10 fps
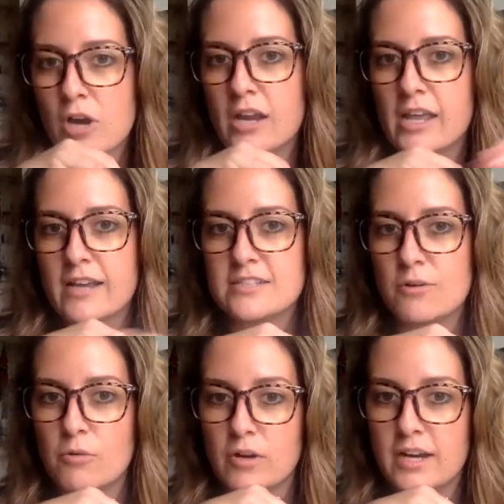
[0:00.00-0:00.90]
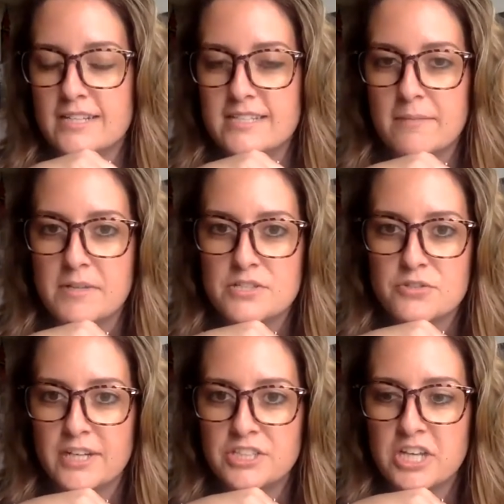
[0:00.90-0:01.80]
product or a
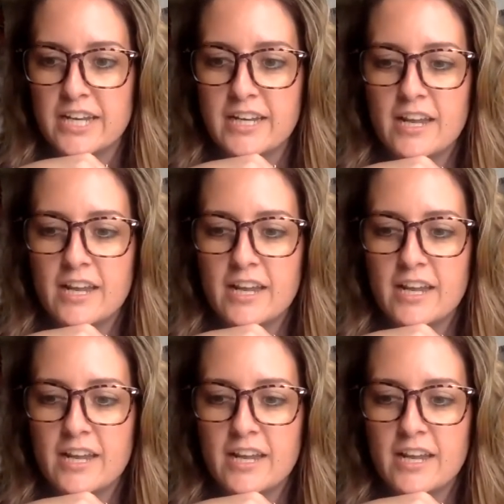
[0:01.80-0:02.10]
demonstration,